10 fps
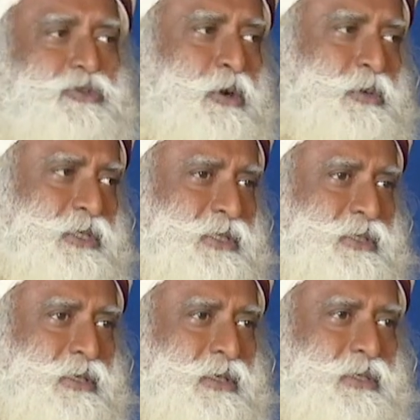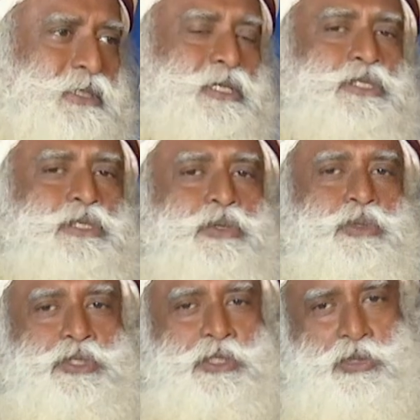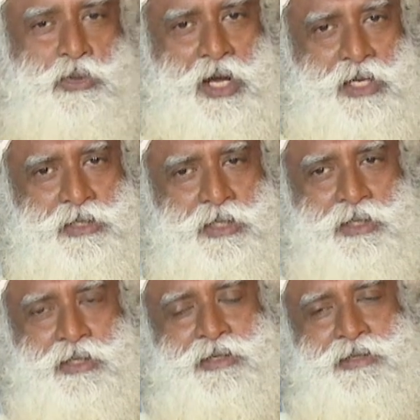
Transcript: forward? This is the question you're asking.